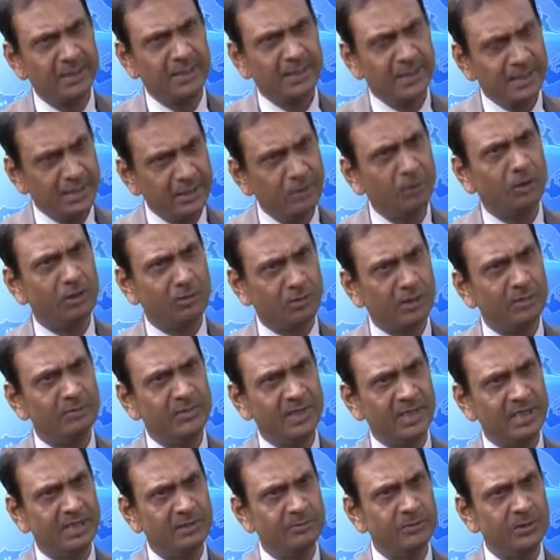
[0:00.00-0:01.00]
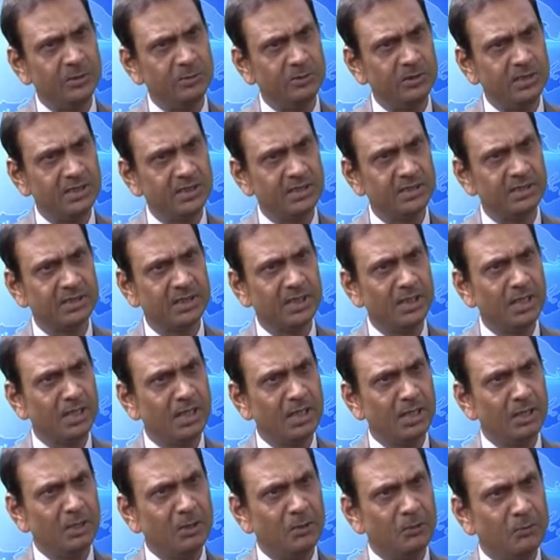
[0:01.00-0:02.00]
non-communicable disease
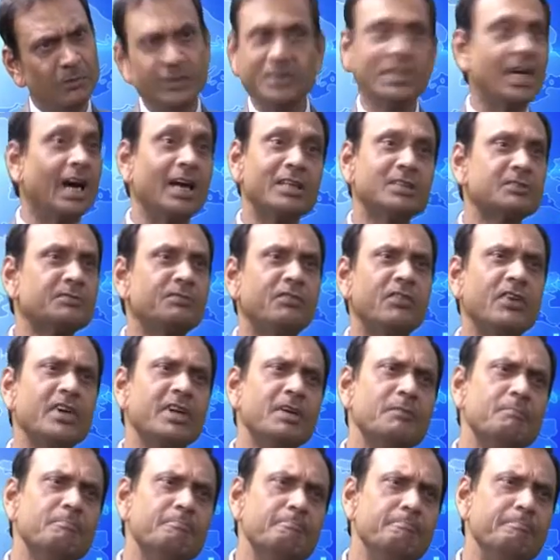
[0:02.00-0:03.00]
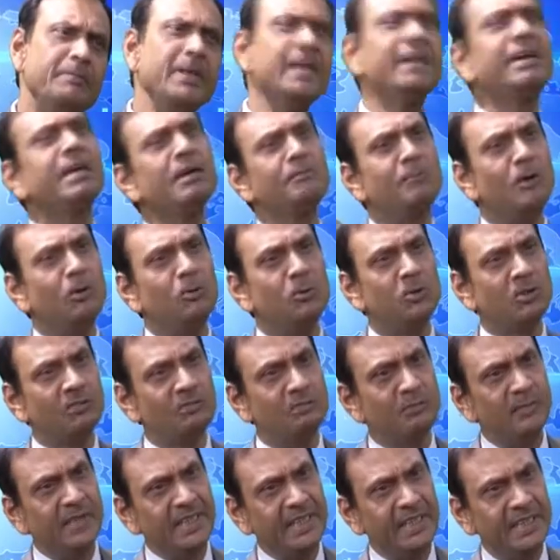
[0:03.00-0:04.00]
which ask for a big amount of
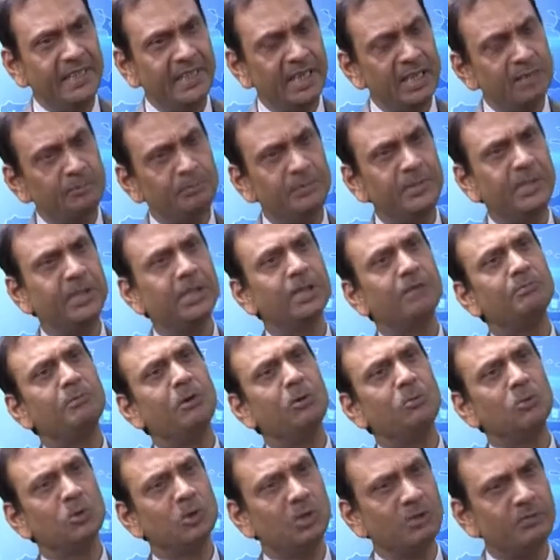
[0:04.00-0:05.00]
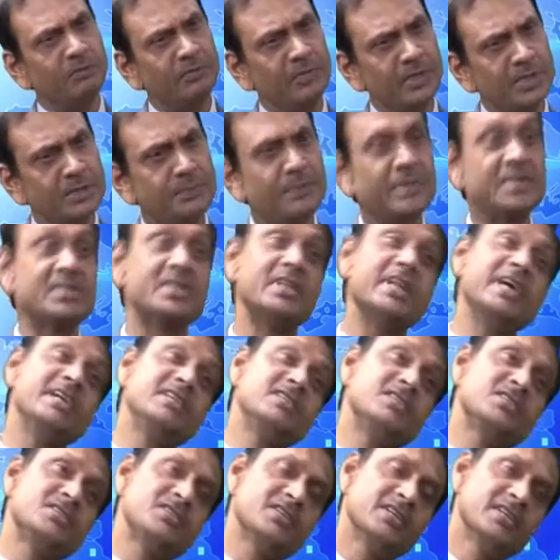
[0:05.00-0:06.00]
money and big amount of
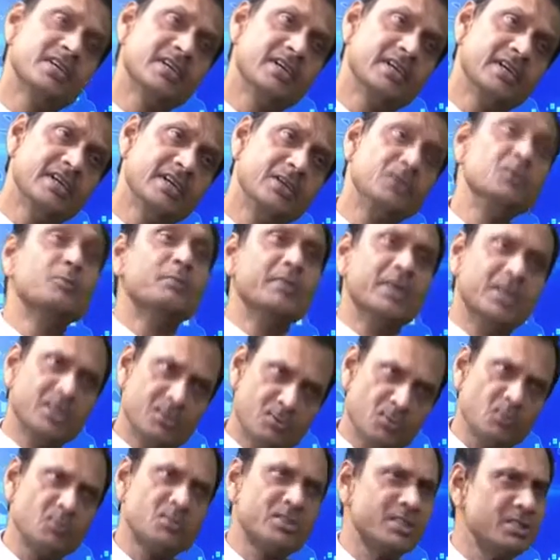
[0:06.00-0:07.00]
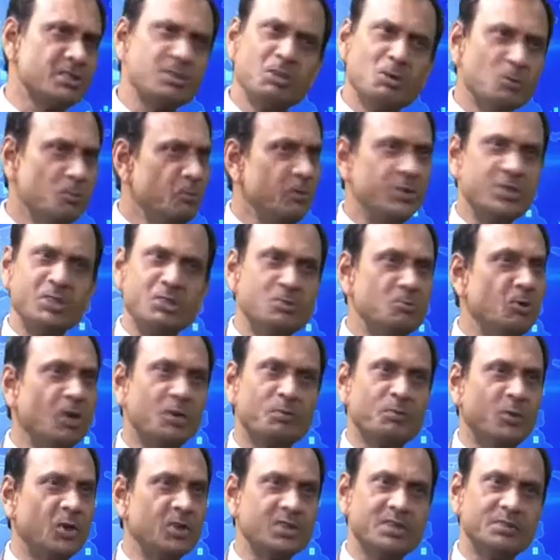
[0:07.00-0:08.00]
specialized human resources, which is
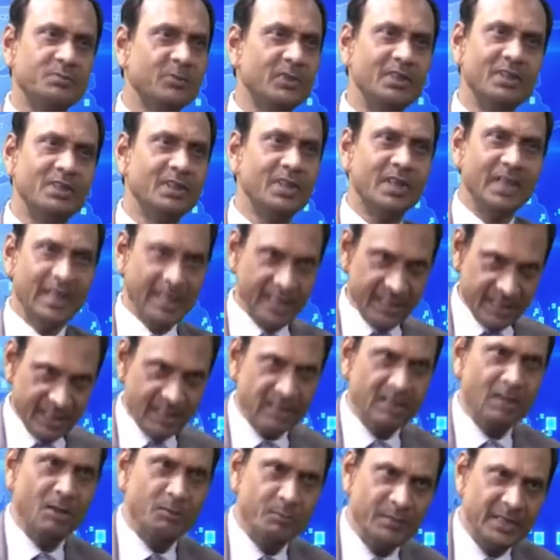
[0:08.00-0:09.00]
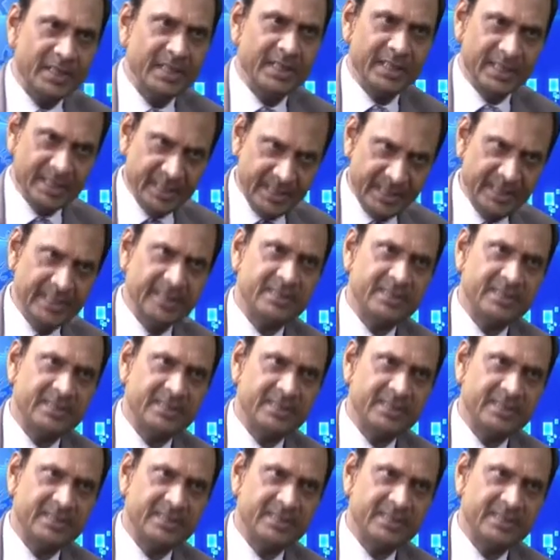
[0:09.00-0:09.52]
not possible in a government, in a